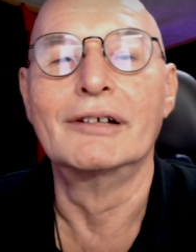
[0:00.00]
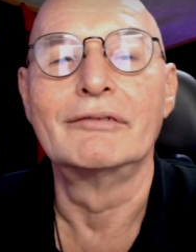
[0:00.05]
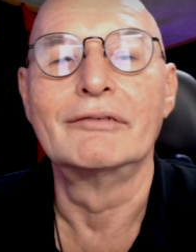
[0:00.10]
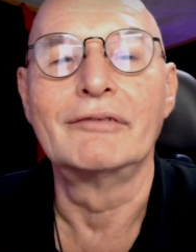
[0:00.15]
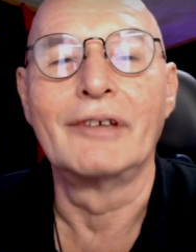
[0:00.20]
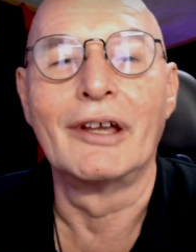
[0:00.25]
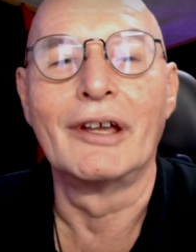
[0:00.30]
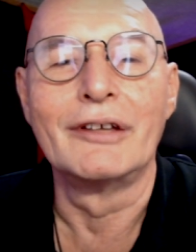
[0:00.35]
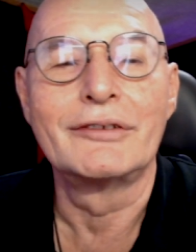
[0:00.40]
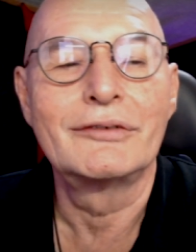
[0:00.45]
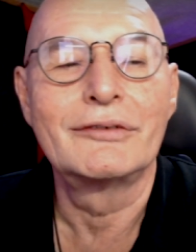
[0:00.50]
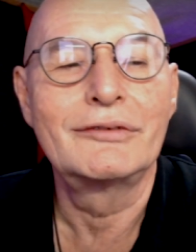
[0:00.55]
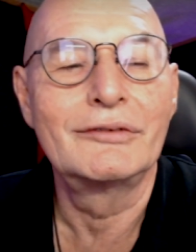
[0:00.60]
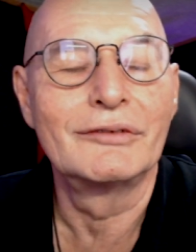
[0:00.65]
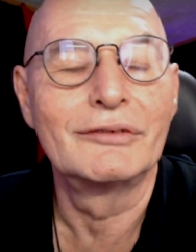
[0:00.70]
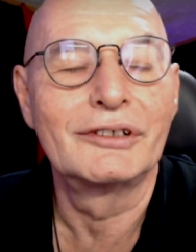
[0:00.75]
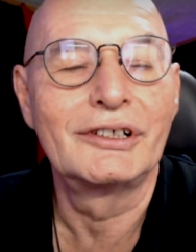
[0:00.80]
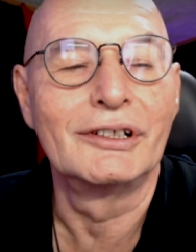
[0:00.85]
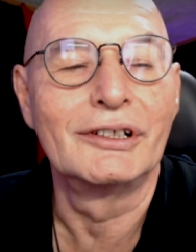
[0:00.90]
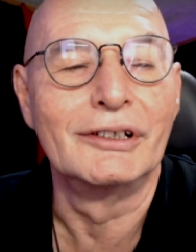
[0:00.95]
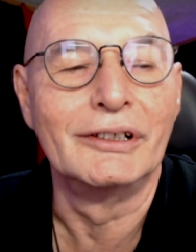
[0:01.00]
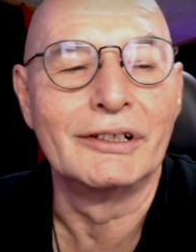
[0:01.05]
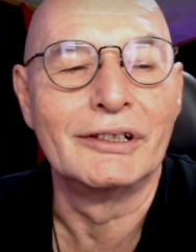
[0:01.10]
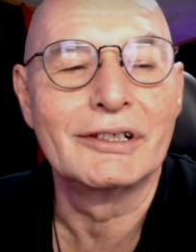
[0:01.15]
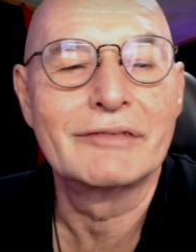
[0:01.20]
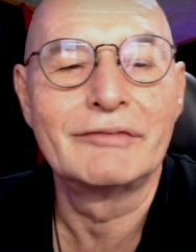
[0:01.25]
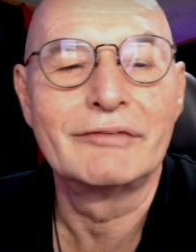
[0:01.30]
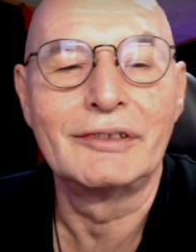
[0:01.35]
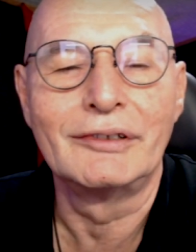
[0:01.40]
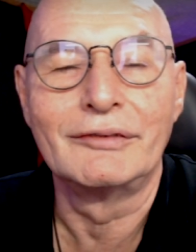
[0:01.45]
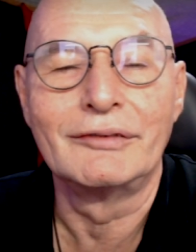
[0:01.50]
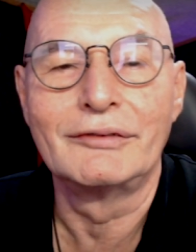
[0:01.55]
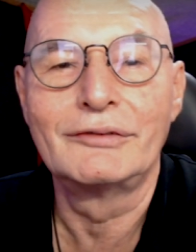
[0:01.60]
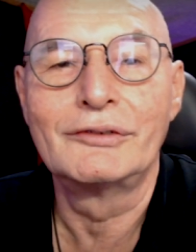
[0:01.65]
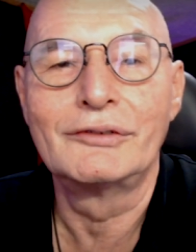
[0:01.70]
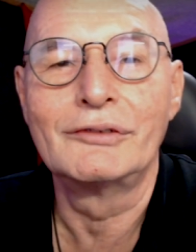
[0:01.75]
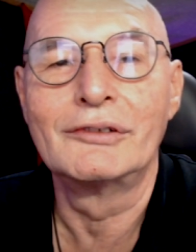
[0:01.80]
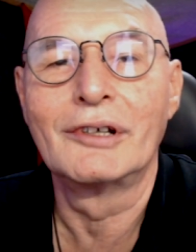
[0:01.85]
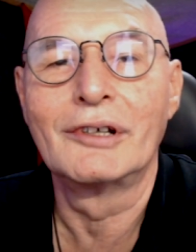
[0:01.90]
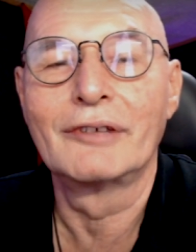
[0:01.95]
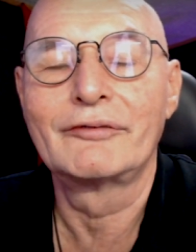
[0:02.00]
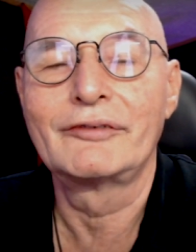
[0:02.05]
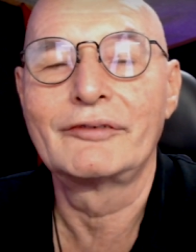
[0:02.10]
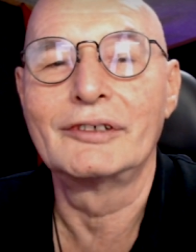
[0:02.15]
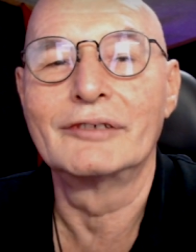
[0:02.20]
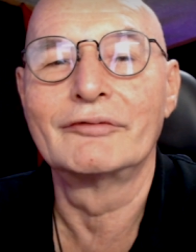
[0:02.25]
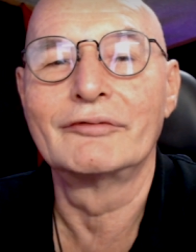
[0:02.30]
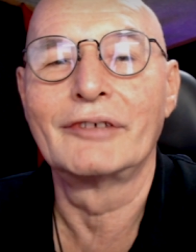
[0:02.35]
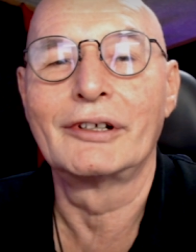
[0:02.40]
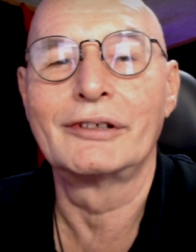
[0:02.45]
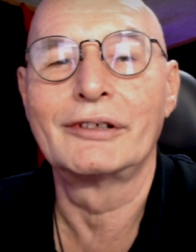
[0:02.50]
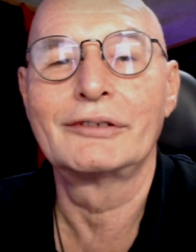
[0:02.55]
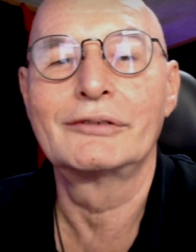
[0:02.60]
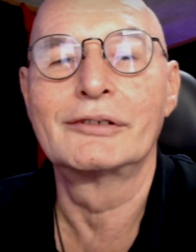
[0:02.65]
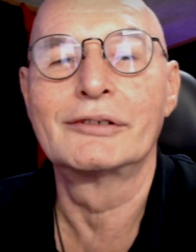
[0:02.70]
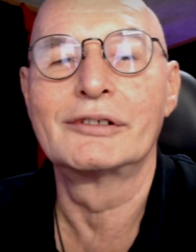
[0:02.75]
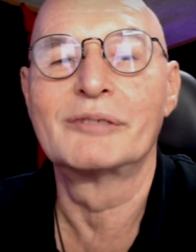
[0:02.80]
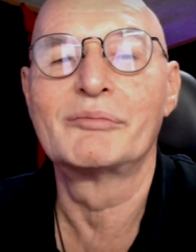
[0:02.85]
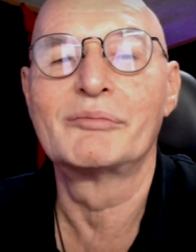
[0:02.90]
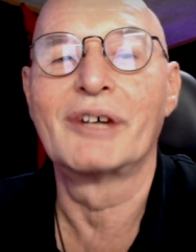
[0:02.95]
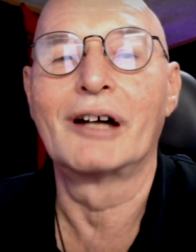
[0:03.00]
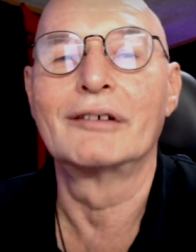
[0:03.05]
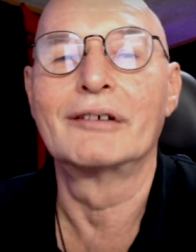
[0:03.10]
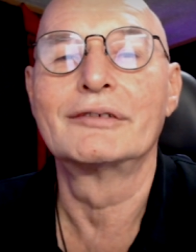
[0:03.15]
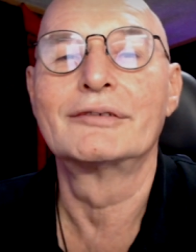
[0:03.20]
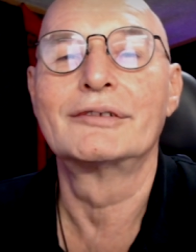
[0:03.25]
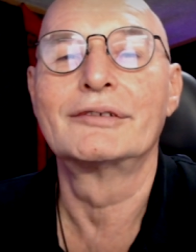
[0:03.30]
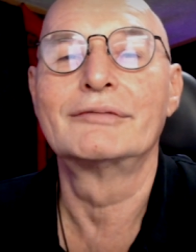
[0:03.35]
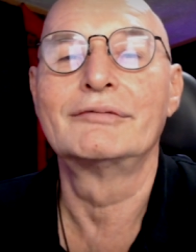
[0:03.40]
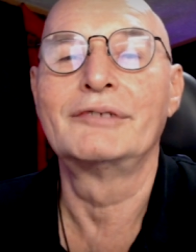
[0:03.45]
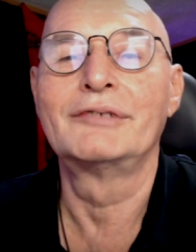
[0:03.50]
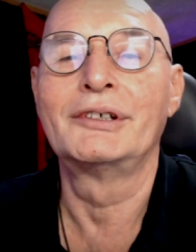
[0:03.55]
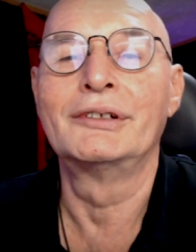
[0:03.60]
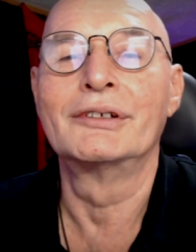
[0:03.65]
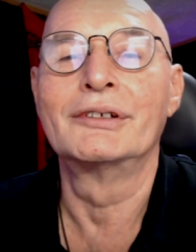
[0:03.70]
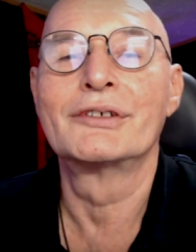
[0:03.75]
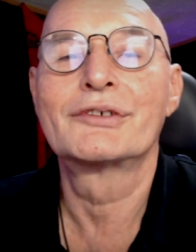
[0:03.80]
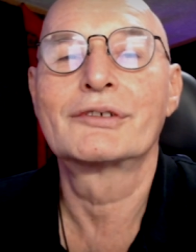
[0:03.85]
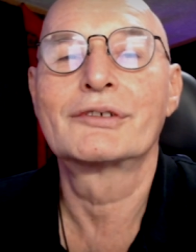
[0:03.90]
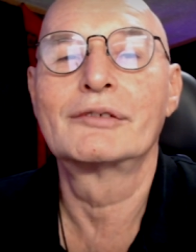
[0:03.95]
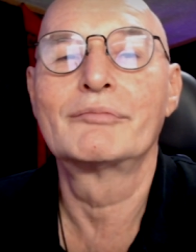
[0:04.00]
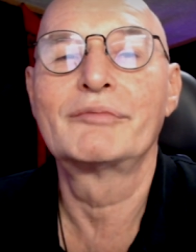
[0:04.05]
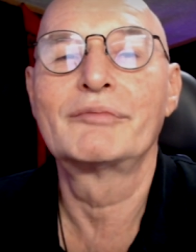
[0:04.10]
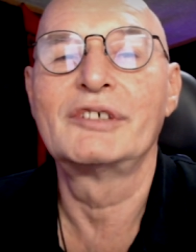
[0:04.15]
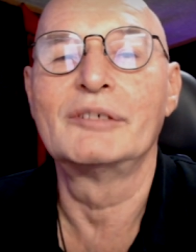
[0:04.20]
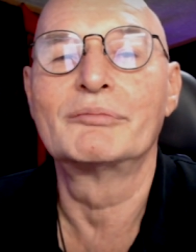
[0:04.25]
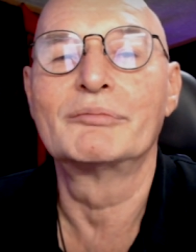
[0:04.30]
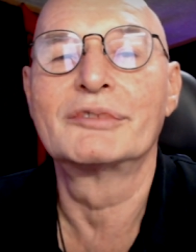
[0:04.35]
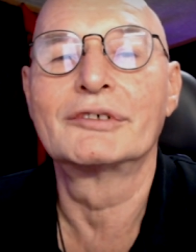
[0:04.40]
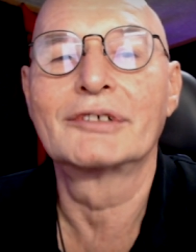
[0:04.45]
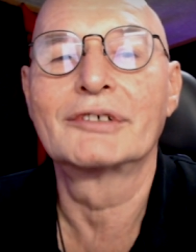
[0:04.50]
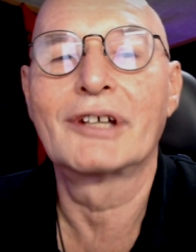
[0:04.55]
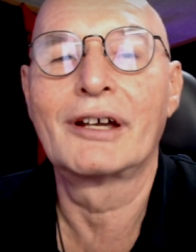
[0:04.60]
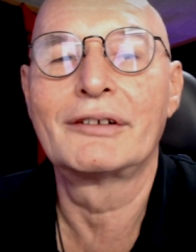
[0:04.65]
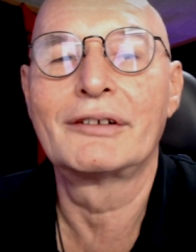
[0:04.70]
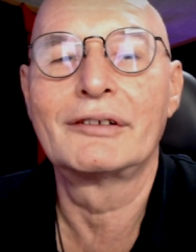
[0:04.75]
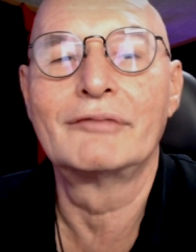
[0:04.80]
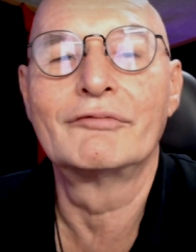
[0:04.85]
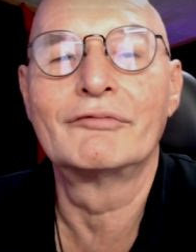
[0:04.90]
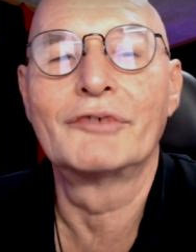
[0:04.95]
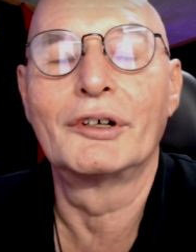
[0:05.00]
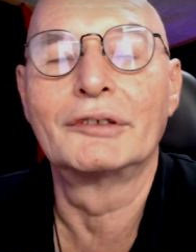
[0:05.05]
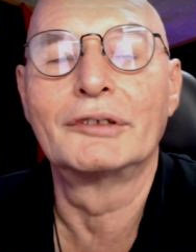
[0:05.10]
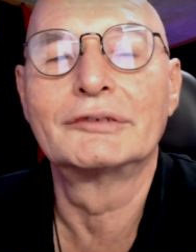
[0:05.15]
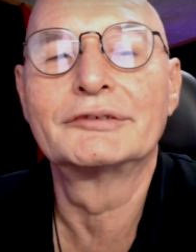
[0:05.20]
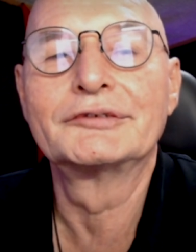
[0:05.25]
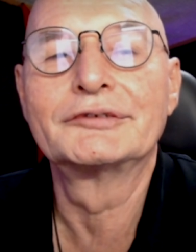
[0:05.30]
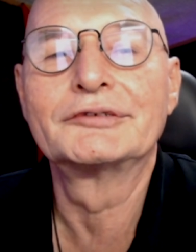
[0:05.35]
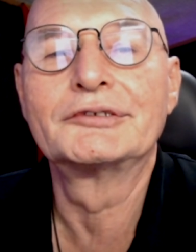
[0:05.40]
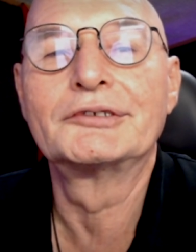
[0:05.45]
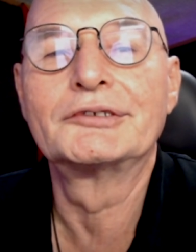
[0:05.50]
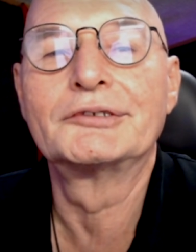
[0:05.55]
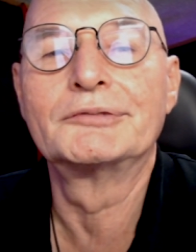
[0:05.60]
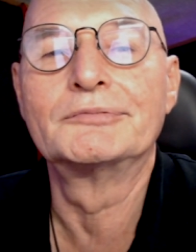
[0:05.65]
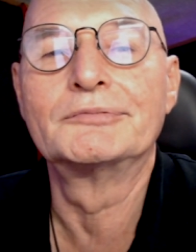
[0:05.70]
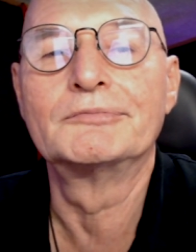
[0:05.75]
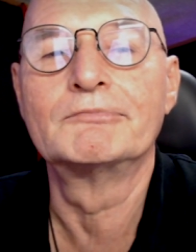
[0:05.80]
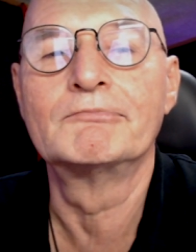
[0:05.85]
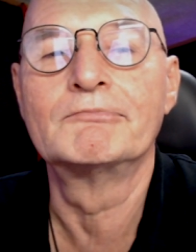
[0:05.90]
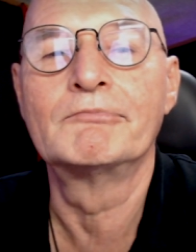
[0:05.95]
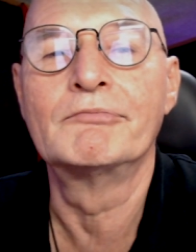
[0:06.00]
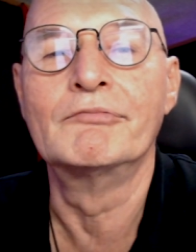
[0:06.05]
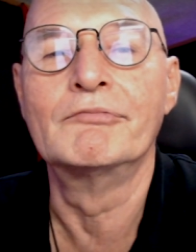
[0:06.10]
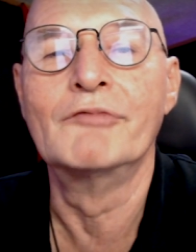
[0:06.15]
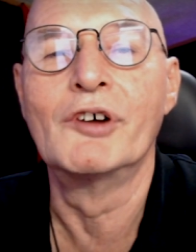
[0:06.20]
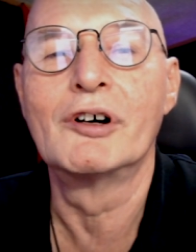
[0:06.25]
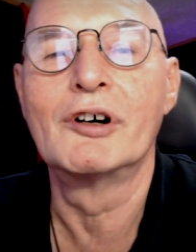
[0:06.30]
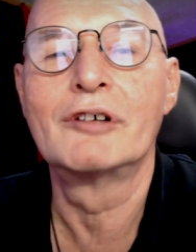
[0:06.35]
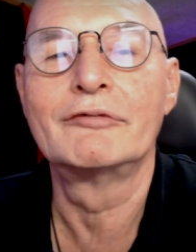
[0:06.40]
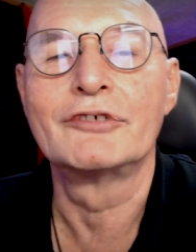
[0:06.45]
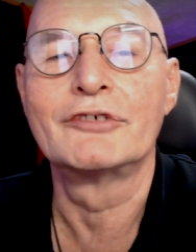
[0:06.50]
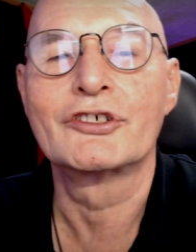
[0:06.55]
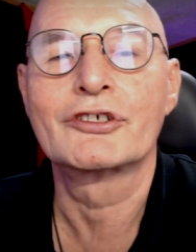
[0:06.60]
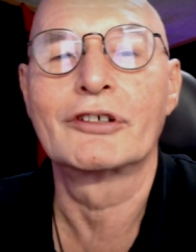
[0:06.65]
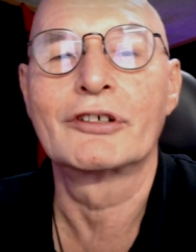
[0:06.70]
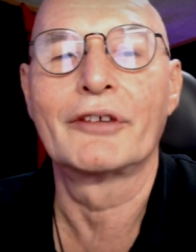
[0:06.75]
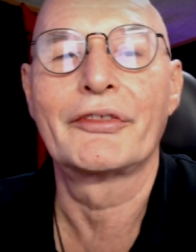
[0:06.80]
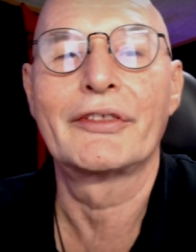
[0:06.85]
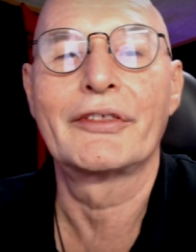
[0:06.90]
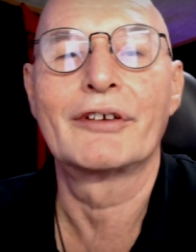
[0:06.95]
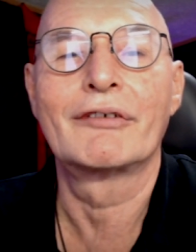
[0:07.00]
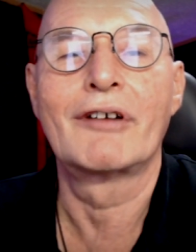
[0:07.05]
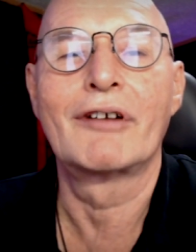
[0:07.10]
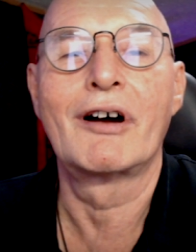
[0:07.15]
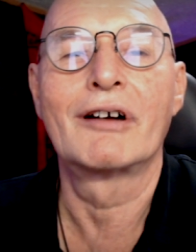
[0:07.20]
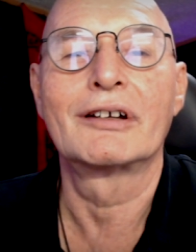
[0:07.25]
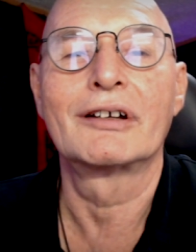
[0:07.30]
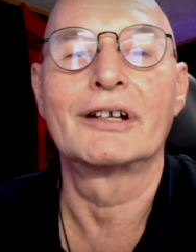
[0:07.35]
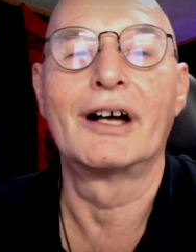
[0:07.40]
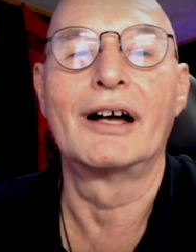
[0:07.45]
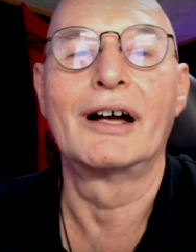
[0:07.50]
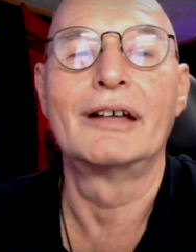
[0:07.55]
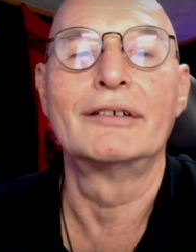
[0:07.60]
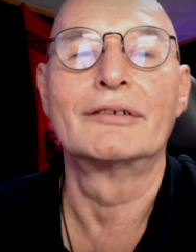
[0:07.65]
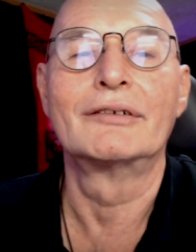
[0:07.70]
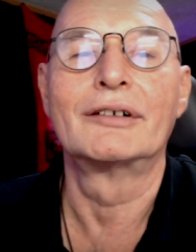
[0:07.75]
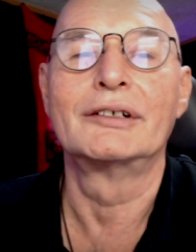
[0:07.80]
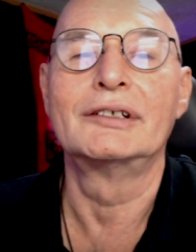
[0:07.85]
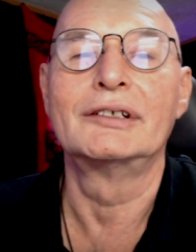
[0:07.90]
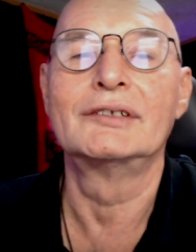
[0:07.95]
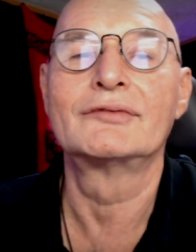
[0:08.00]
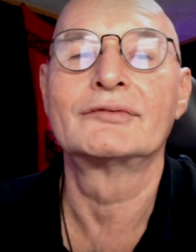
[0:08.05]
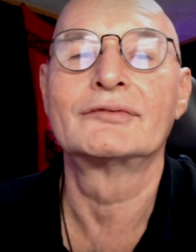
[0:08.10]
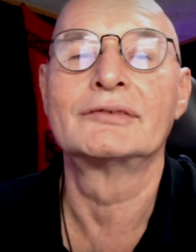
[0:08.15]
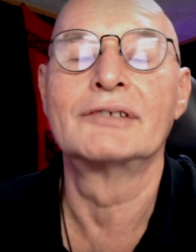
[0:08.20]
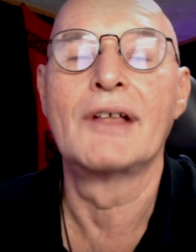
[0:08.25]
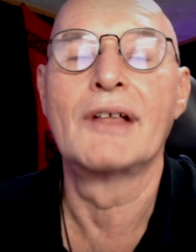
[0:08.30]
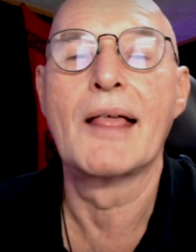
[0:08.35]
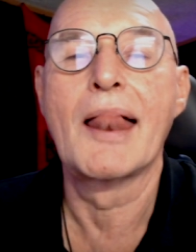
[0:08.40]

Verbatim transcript: we had to do killings we do not feel very good about. Innocent people got involved, mm-hmm. or we shot the wrong guy, or even